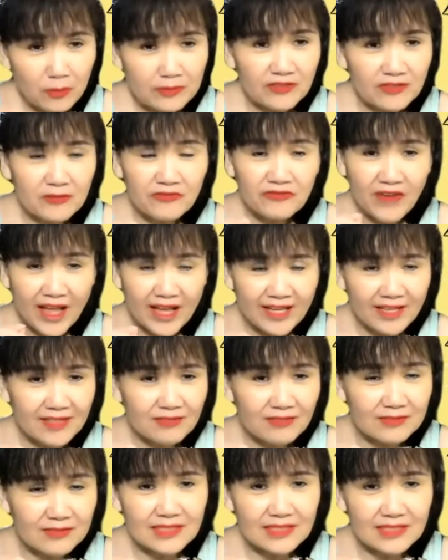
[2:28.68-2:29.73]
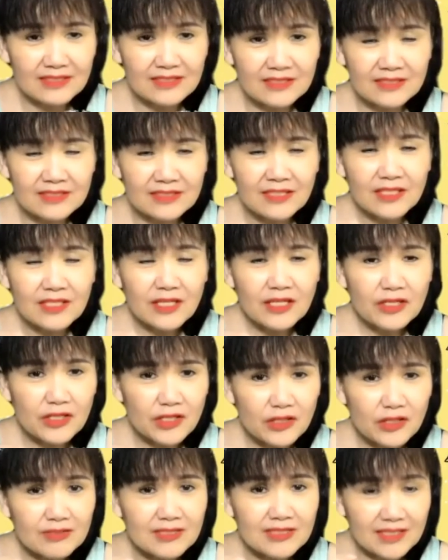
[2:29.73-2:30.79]
fact is, you
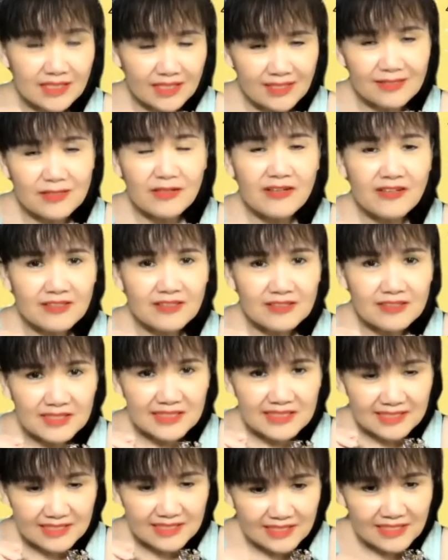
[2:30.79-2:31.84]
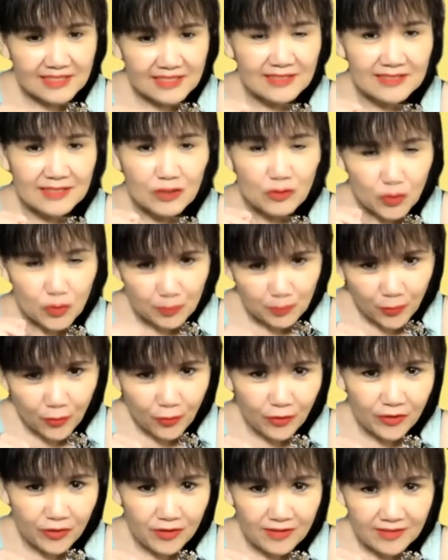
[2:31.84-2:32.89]
did see the good
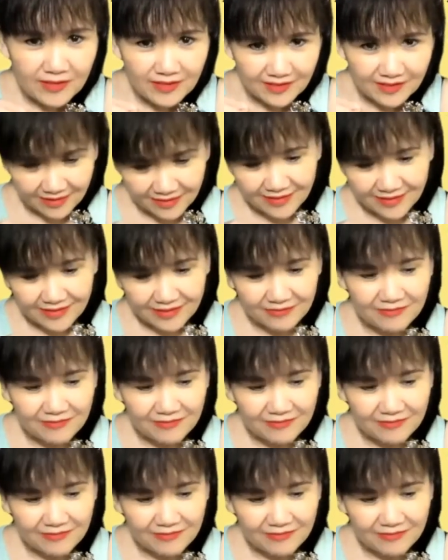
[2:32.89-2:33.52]
point in her.